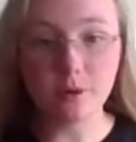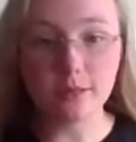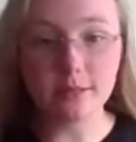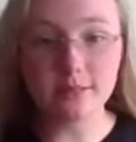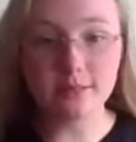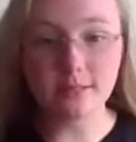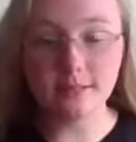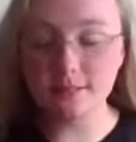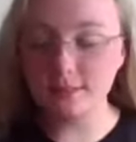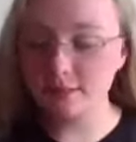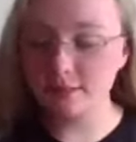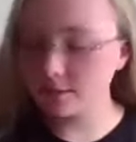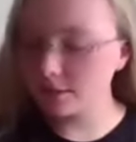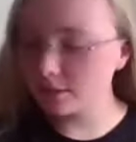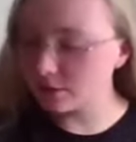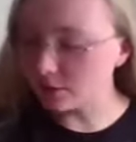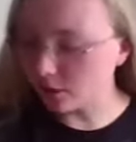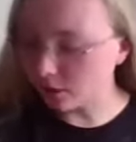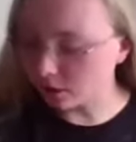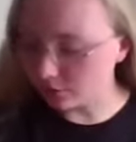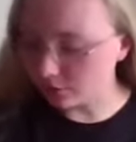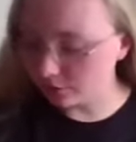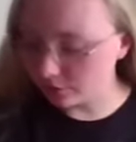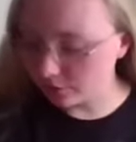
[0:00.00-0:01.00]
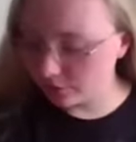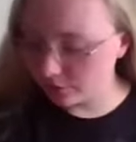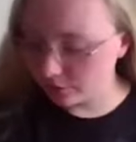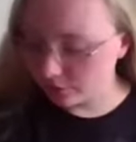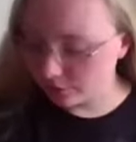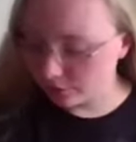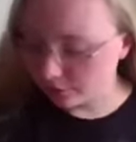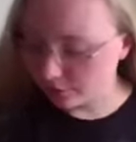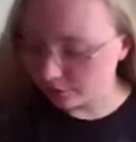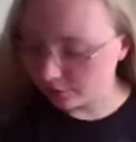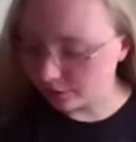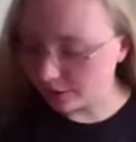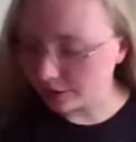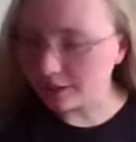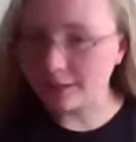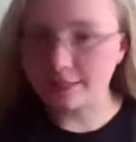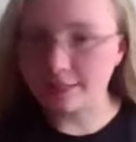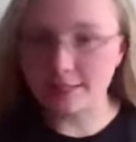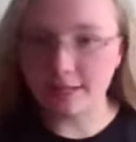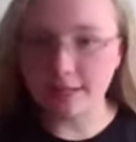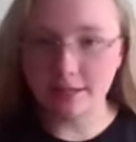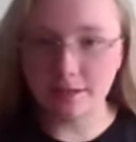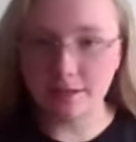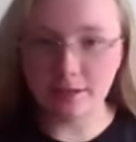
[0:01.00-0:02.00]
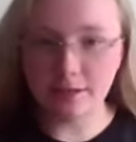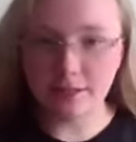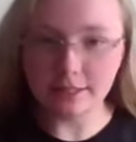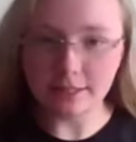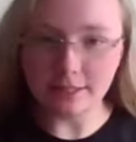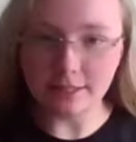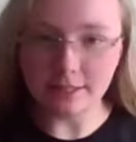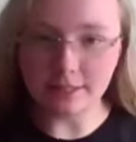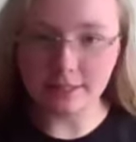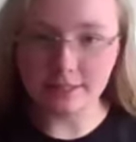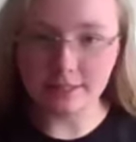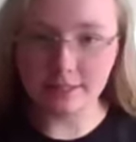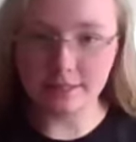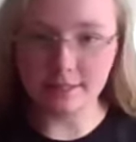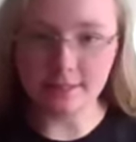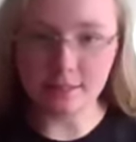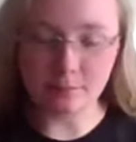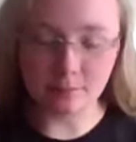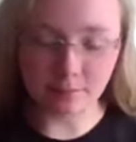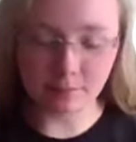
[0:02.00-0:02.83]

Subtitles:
Once it's dissolved, we're going to take our yeast and